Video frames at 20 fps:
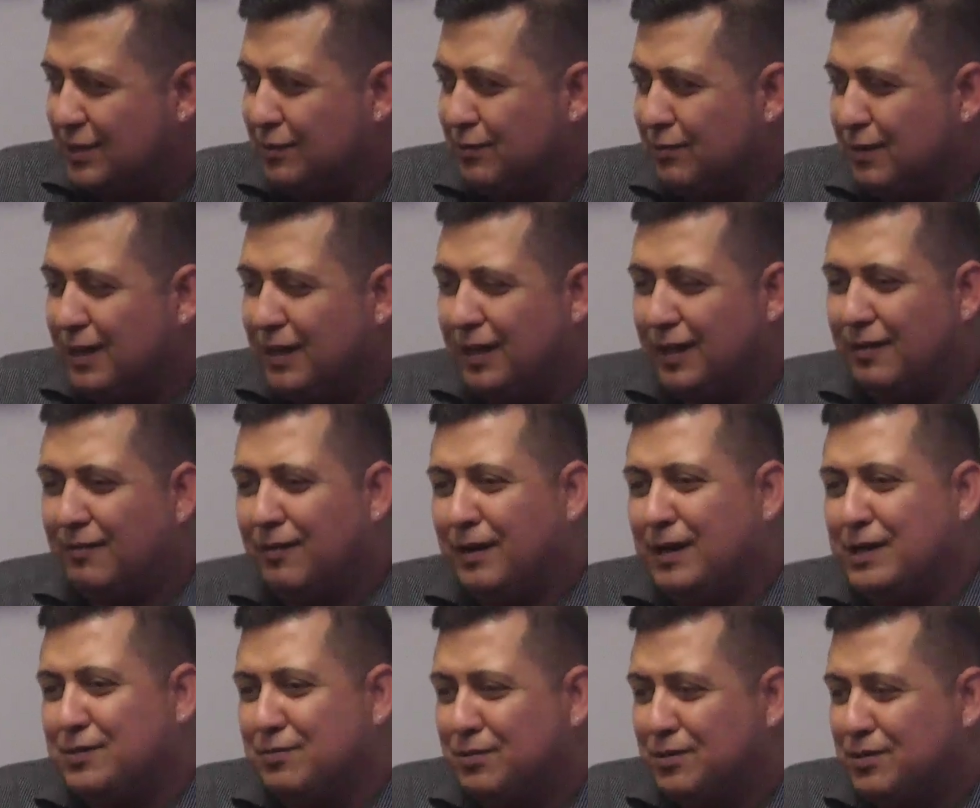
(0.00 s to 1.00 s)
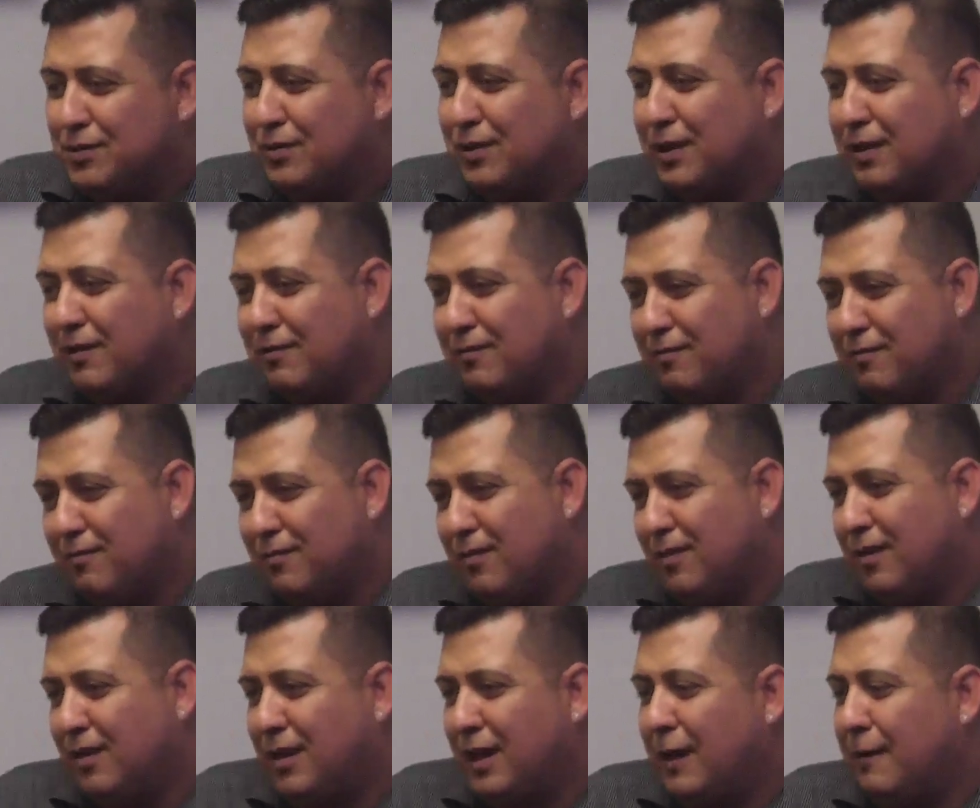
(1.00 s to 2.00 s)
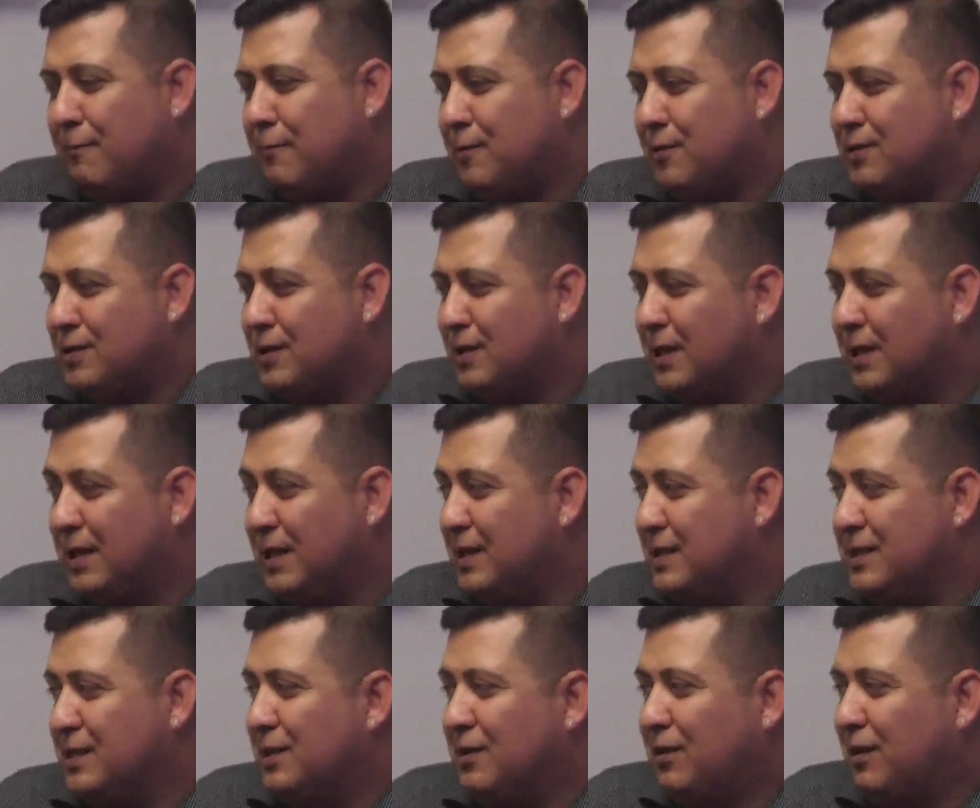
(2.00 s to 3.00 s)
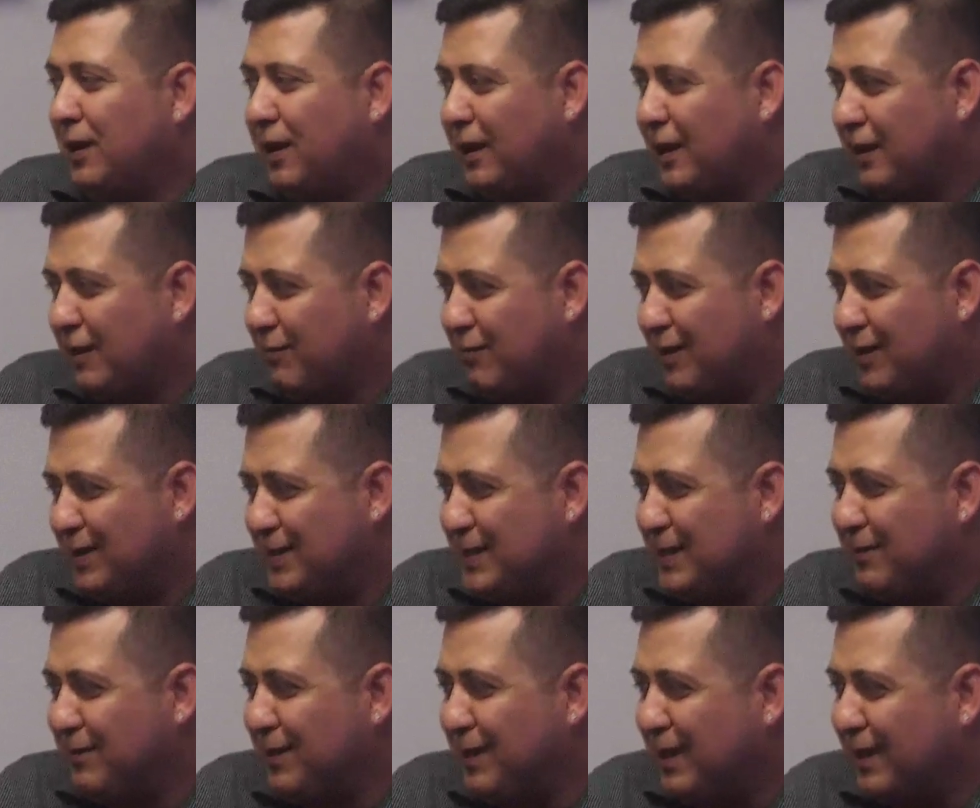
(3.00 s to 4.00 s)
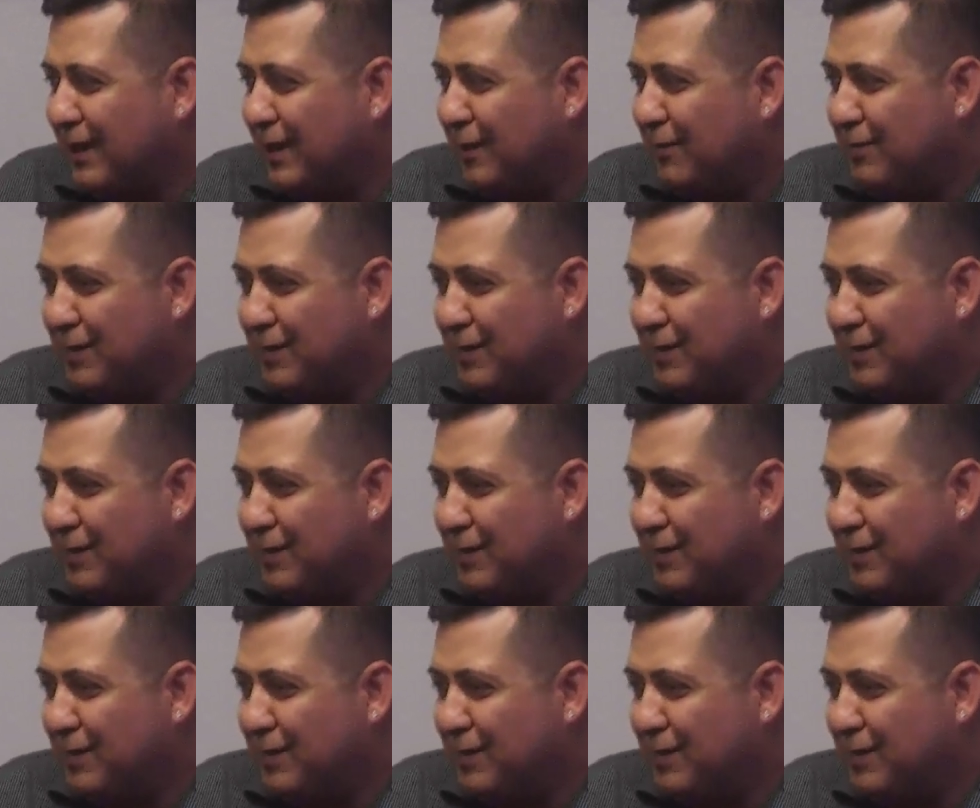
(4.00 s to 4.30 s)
So what advice would you give that person that doesn't know anything about TV at all